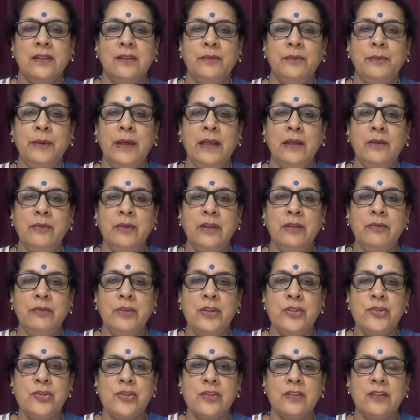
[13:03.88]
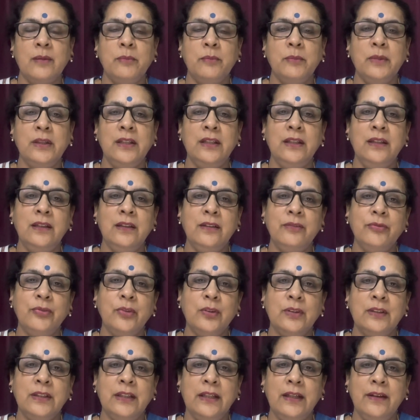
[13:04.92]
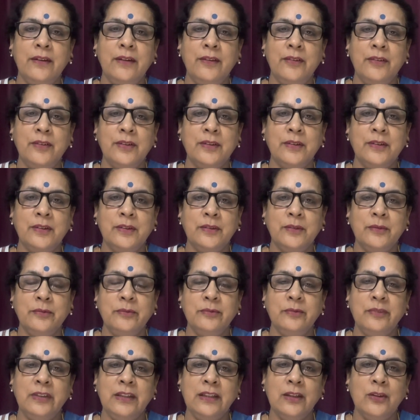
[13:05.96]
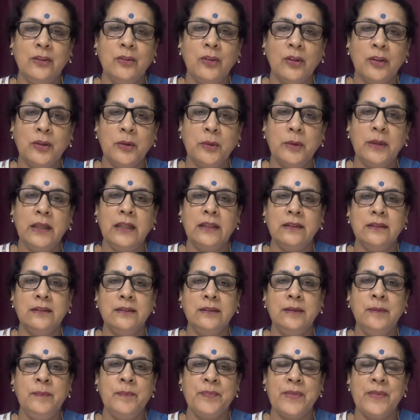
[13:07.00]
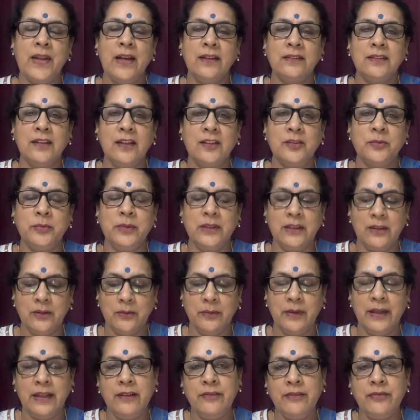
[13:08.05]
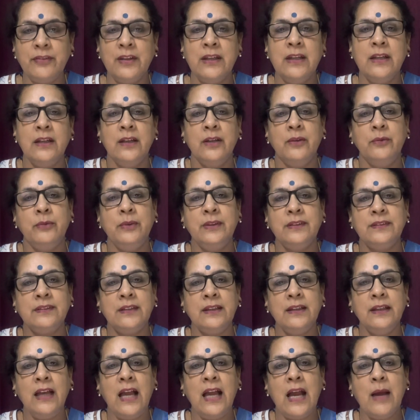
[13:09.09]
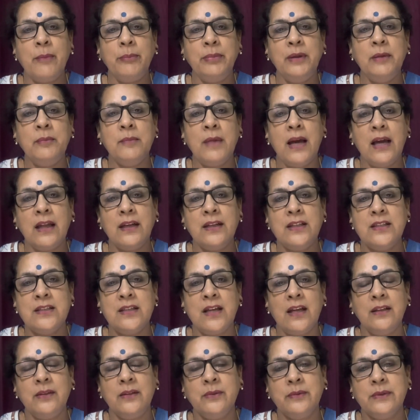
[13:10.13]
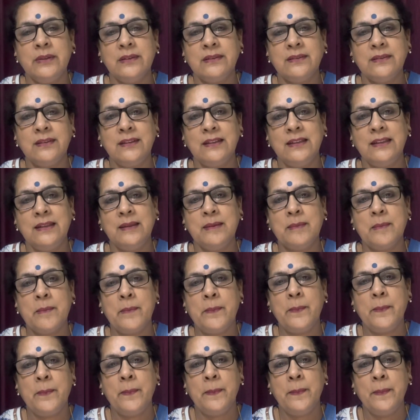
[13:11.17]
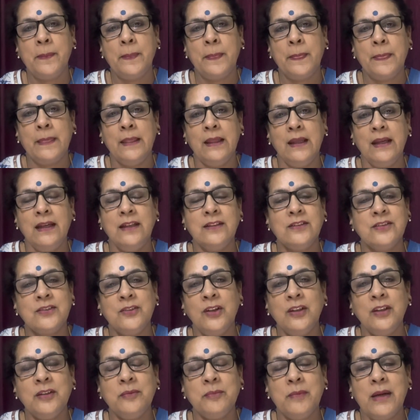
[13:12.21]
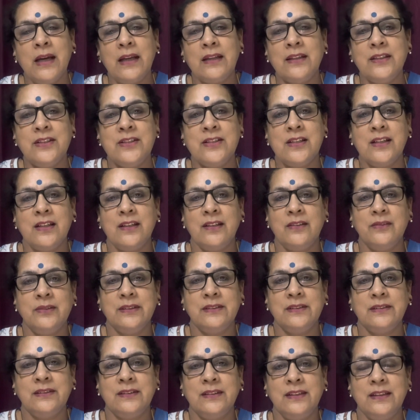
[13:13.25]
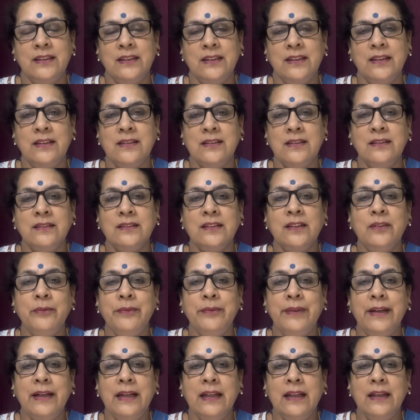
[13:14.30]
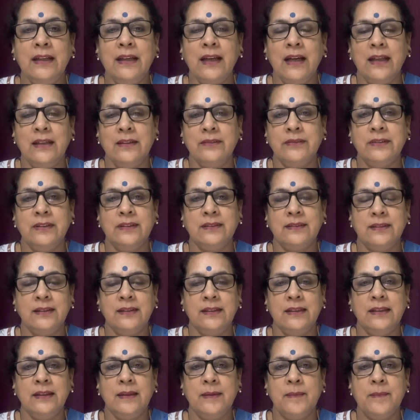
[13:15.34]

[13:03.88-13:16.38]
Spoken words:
when we wish somebody for their, when they got together as husband and wife, we say happy marriage anniversary. It's not marriage anniversary. It is a wedding anniversary.